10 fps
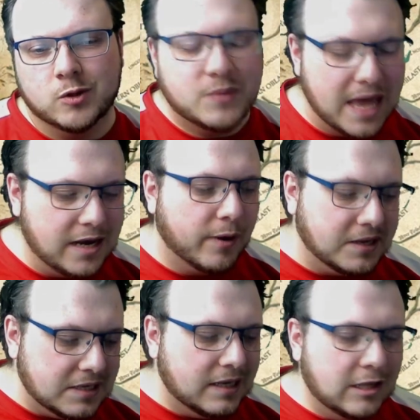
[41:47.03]
Anyway,
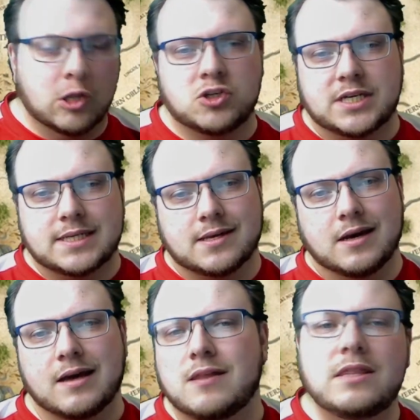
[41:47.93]
logic aside,
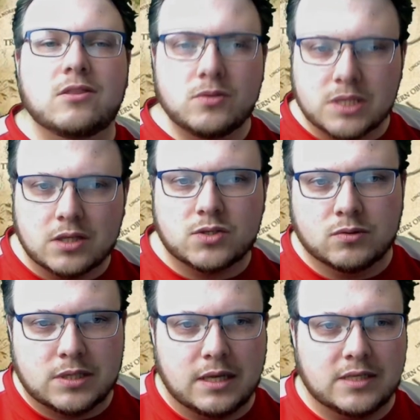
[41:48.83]
I think those are the sorts of
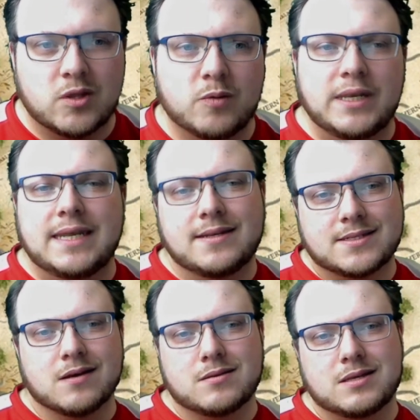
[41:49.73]
things that we need to
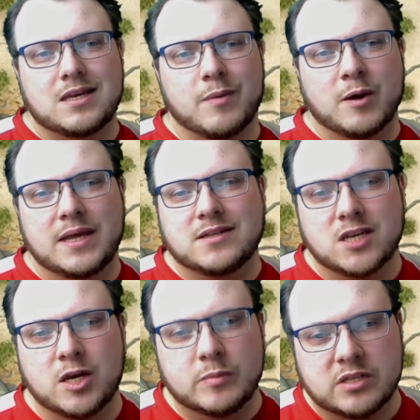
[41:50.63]
start thinking about in
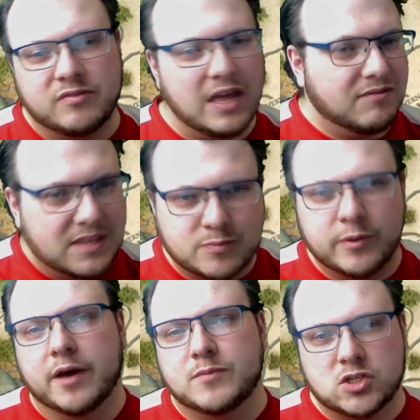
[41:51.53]
terms of, if this
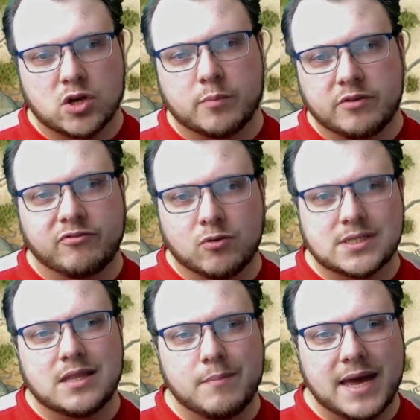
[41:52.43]
becomes a dominant force in the
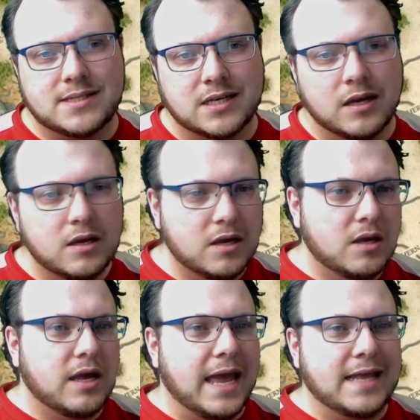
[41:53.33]
meta,
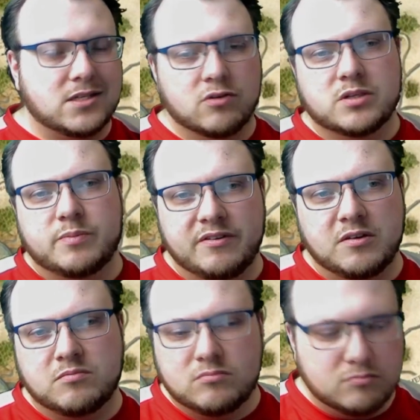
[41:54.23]
it's going to be
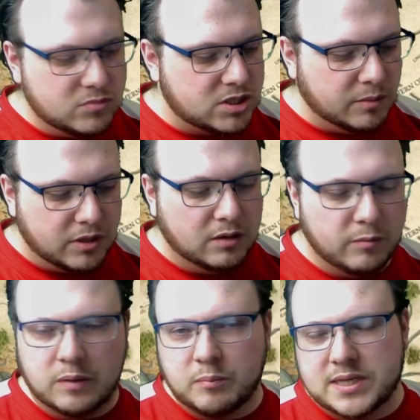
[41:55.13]
something that we can
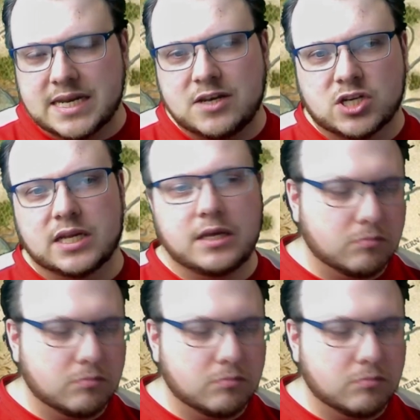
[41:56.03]
potentially